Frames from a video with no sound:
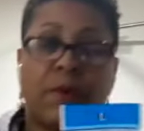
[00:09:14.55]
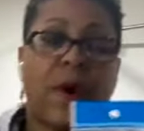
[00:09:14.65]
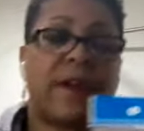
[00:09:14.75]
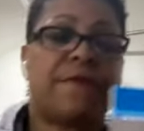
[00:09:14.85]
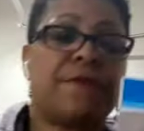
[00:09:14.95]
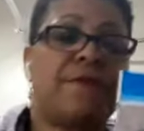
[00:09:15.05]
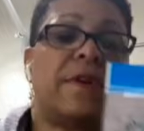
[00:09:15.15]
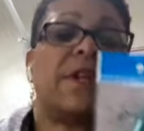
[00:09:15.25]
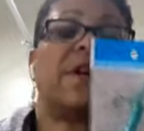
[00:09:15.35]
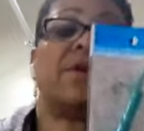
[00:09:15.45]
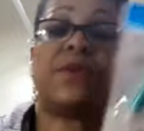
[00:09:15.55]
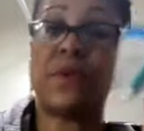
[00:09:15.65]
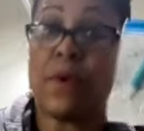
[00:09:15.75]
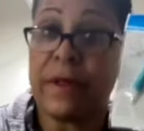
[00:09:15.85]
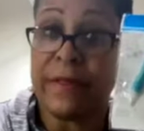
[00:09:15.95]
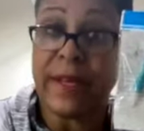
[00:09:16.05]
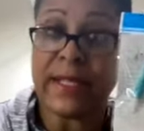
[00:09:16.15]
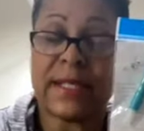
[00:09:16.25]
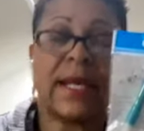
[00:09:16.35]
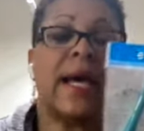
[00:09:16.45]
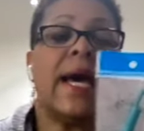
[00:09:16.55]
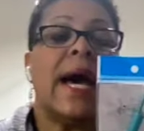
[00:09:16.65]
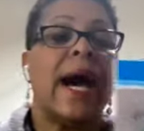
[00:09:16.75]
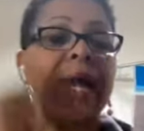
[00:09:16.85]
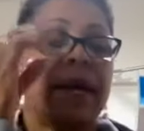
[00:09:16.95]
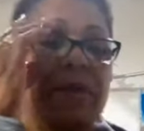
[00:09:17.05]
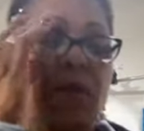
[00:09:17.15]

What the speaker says: quite a few videos on this. I am